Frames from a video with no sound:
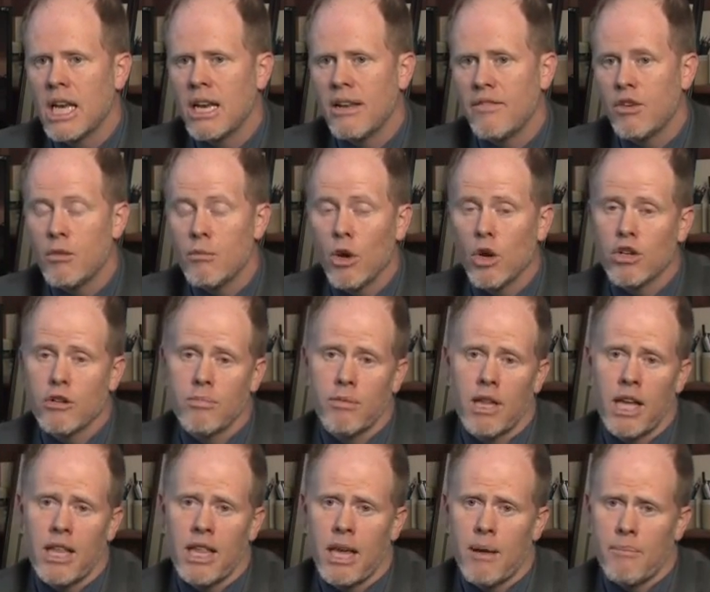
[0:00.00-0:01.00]
And if you
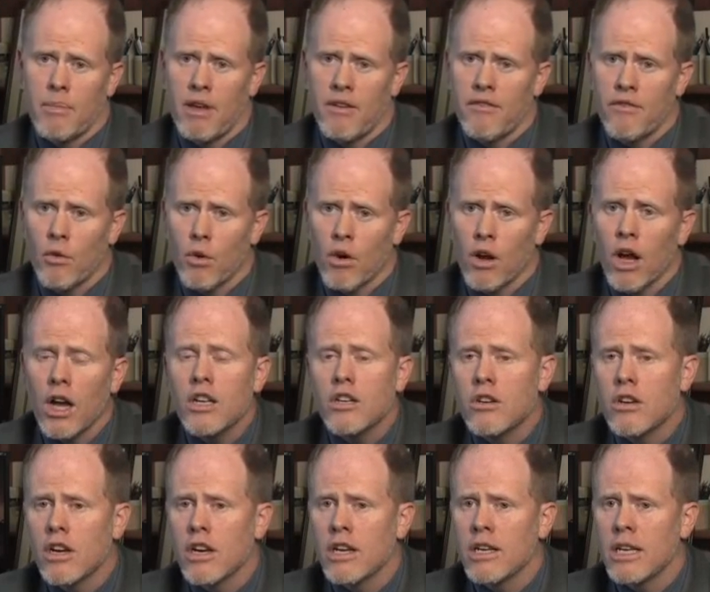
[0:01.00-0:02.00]
multiply that by
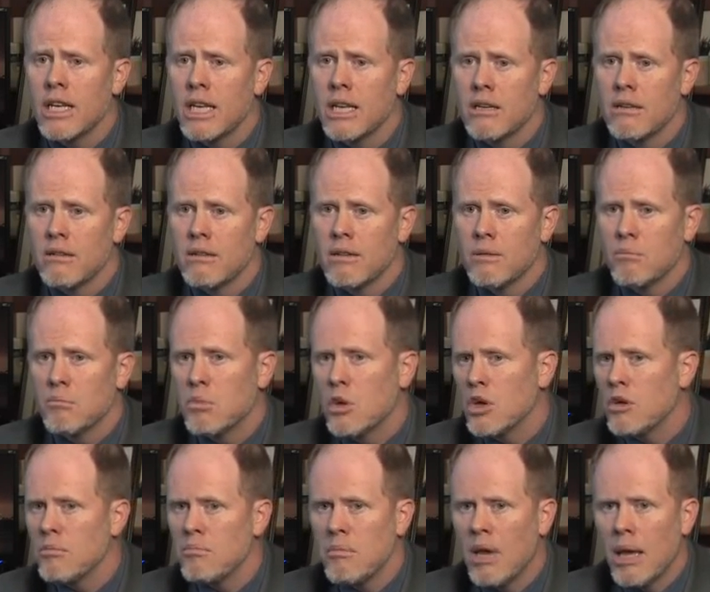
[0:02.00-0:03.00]
400,
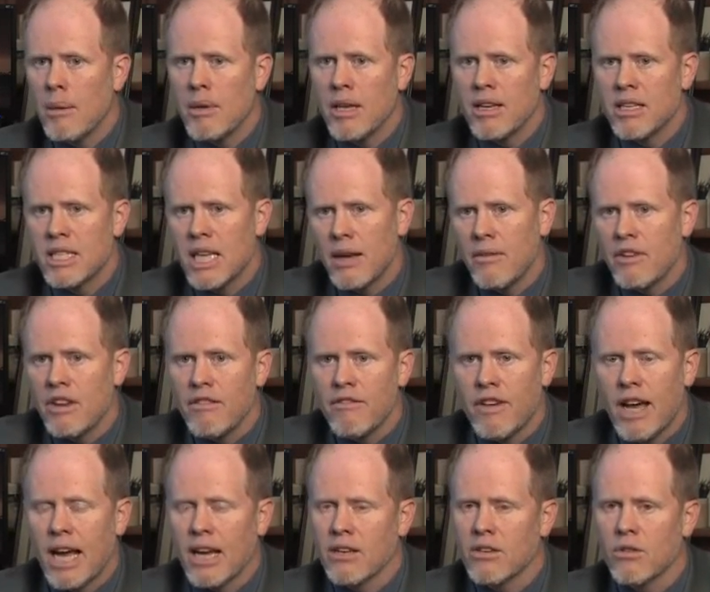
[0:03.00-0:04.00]
put maybe a safety
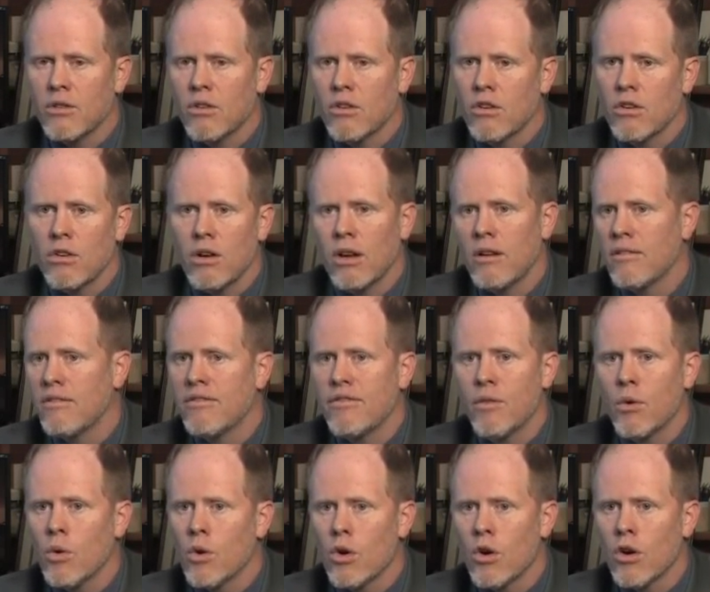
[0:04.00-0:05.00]
factor of
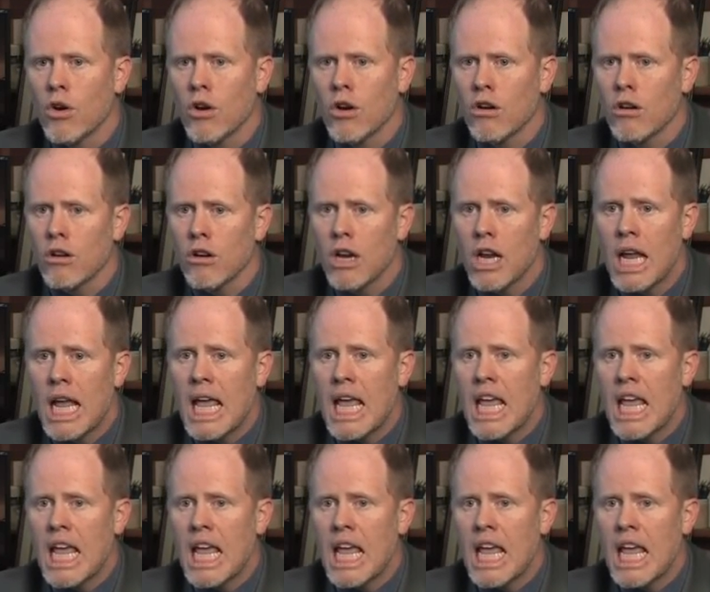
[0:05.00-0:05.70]
4,